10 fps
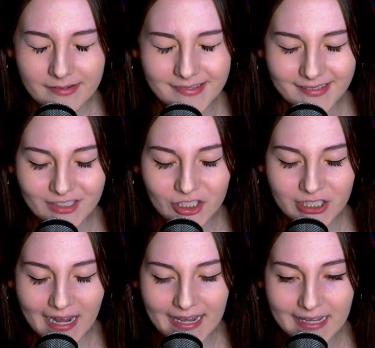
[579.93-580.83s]
such
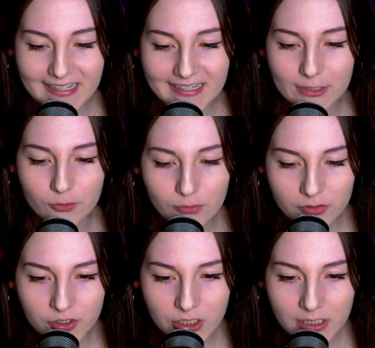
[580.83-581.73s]
a
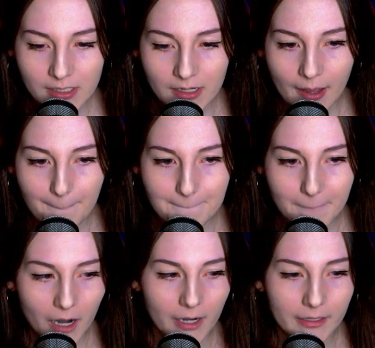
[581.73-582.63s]
huge
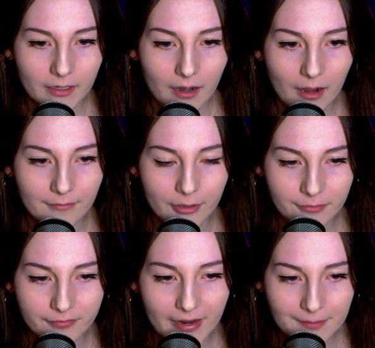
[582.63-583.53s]
part of their
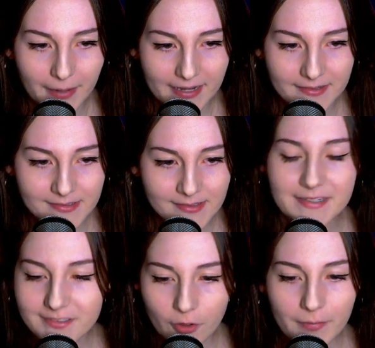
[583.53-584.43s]
fan base.
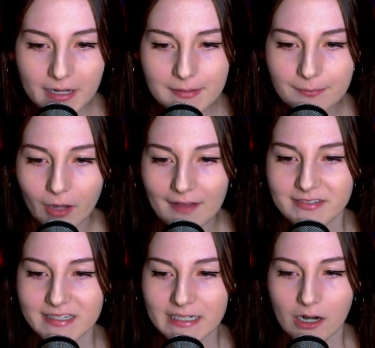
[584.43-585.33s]
And so many people, I've
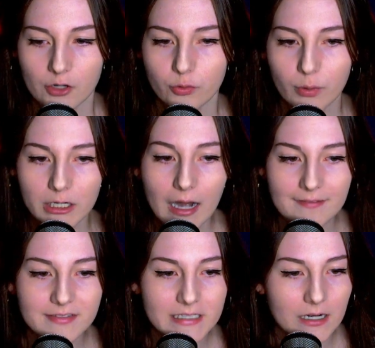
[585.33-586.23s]
seen it on Twitter,
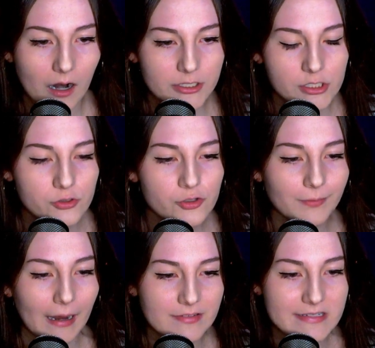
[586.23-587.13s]
I've seen it on
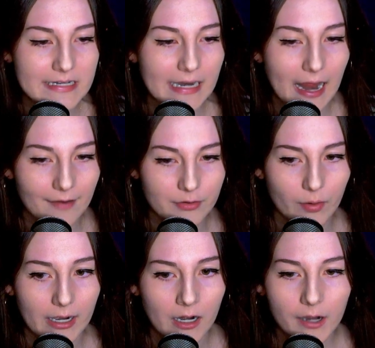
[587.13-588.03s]
YouTube, I've seen it
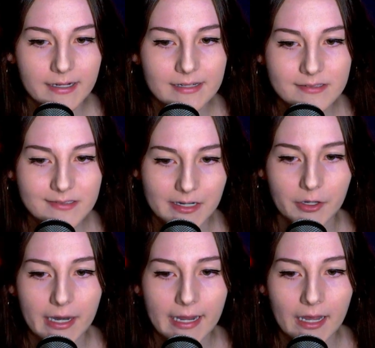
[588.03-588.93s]
everywhere, are
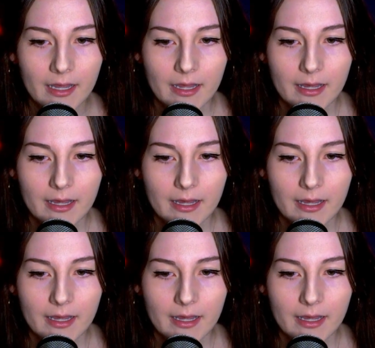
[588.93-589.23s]
considering